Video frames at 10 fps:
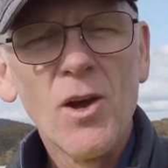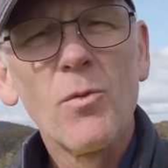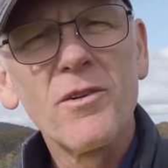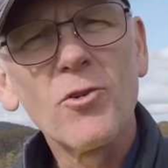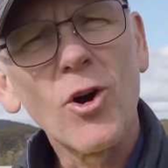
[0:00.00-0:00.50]

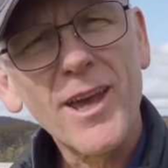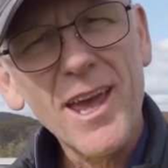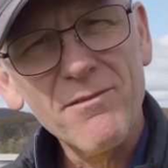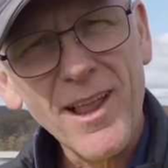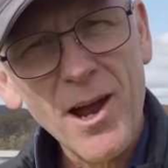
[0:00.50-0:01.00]
We've got
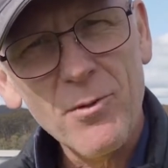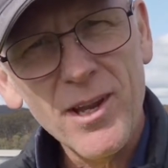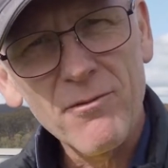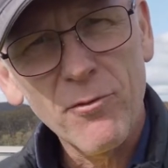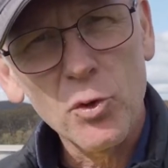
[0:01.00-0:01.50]
Kevlar
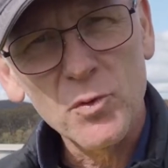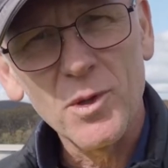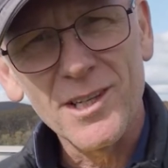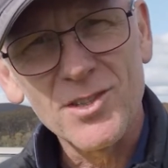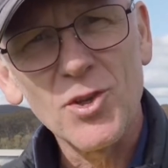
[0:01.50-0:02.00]

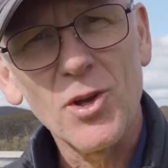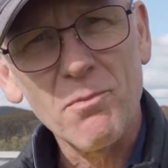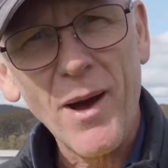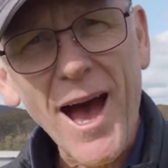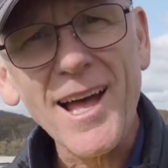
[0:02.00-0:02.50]
reinforcement in certain
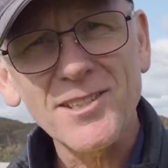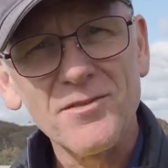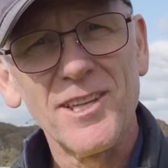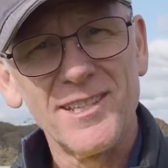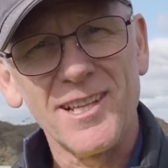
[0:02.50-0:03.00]
parts of
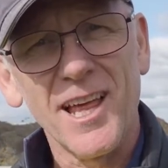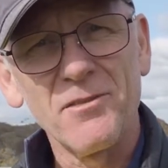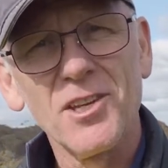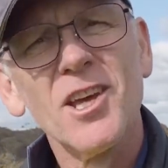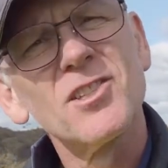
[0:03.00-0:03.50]
these
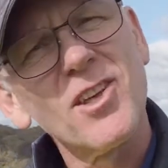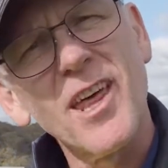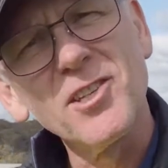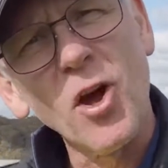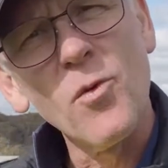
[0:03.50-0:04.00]
gloves so
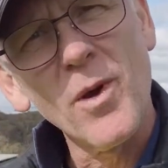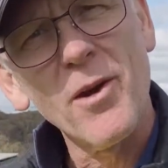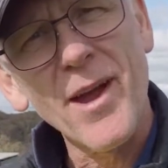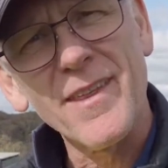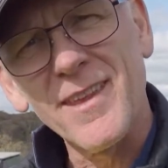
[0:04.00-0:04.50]
they don't
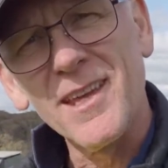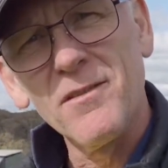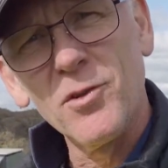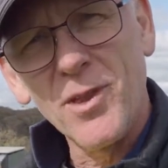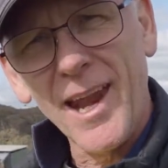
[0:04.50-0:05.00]
wear out and they
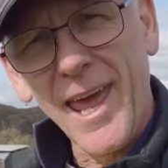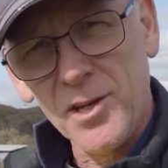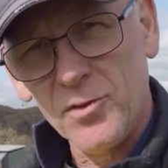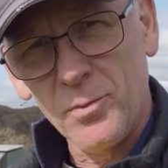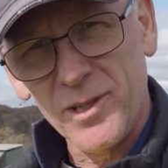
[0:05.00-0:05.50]
give you that
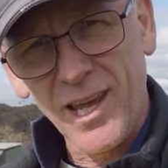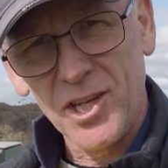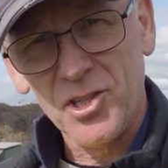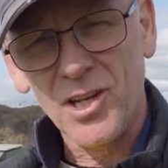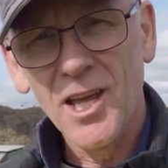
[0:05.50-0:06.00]
extra
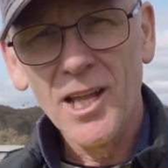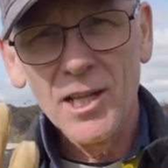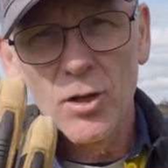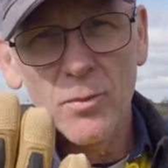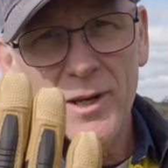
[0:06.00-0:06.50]
protection.
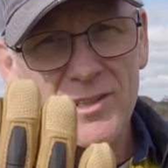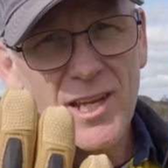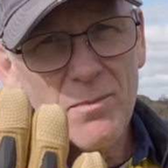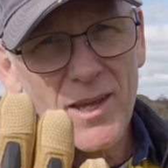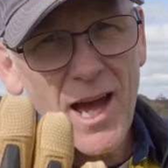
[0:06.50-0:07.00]
Little bit of
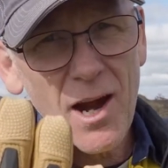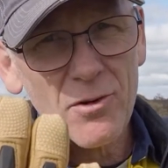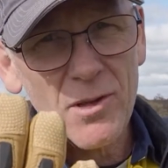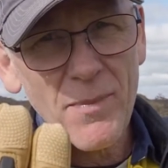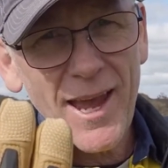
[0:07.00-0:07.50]
TPR
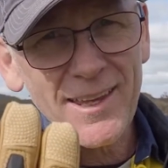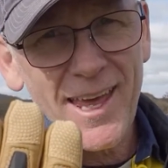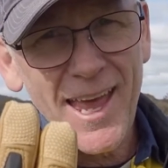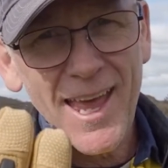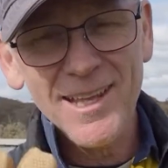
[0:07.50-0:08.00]
on the back of the
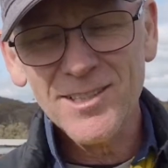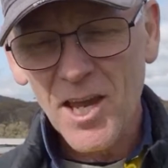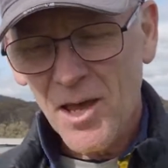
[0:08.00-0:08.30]
hands